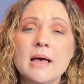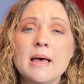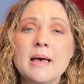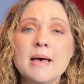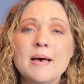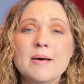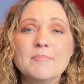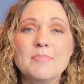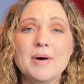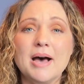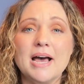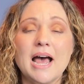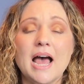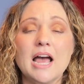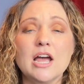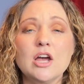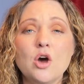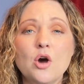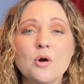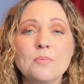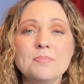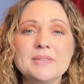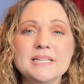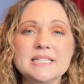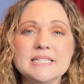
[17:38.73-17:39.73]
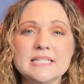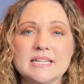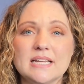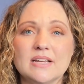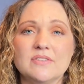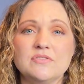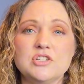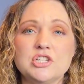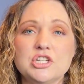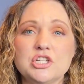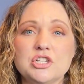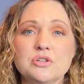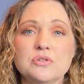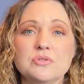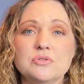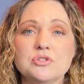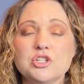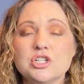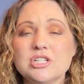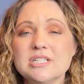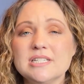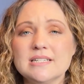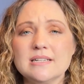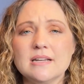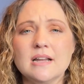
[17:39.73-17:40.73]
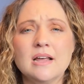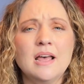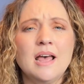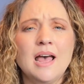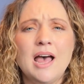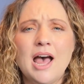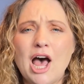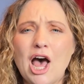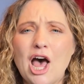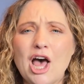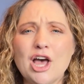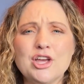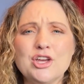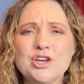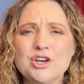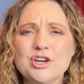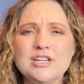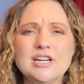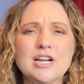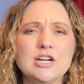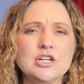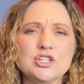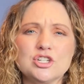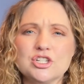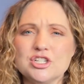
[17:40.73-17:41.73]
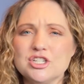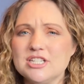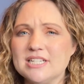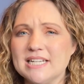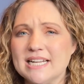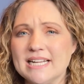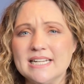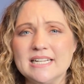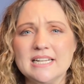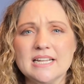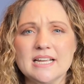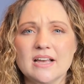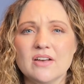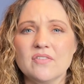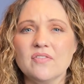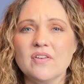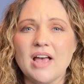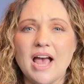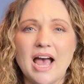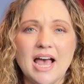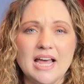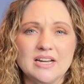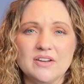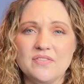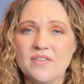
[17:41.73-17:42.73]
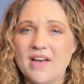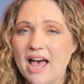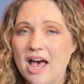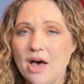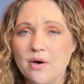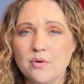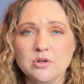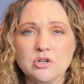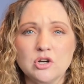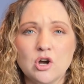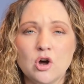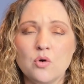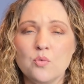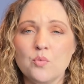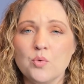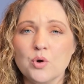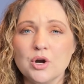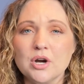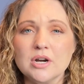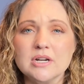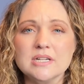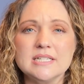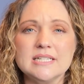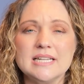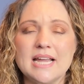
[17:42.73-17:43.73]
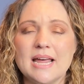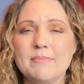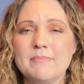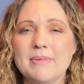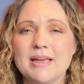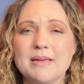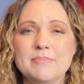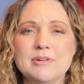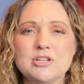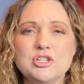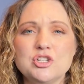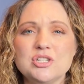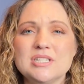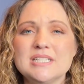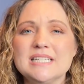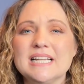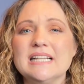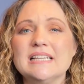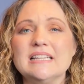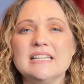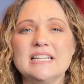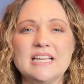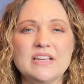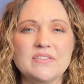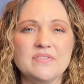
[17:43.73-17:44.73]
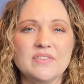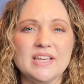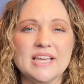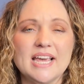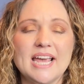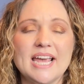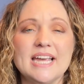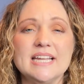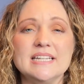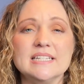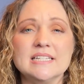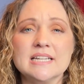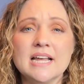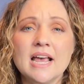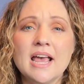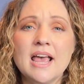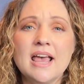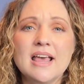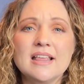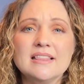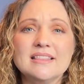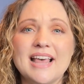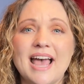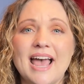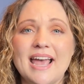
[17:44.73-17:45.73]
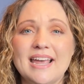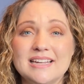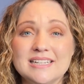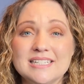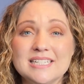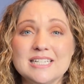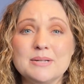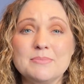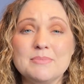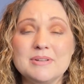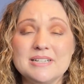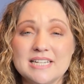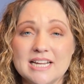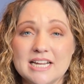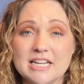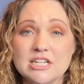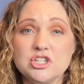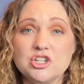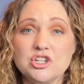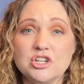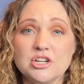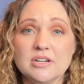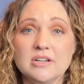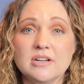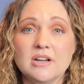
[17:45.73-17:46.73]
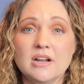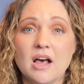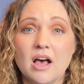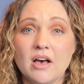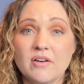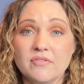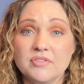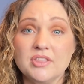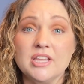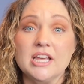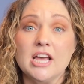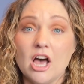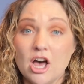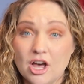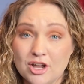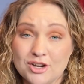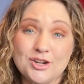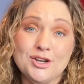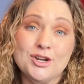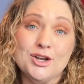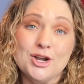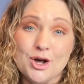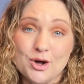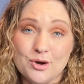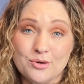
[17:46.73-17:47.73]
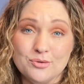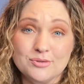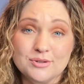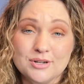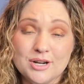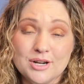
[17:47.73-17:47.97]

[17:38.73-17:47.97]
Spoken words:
But I hope this gives you just a good understanding of kind of how it all works, and maybe just alleviates that intimidation of the unknown,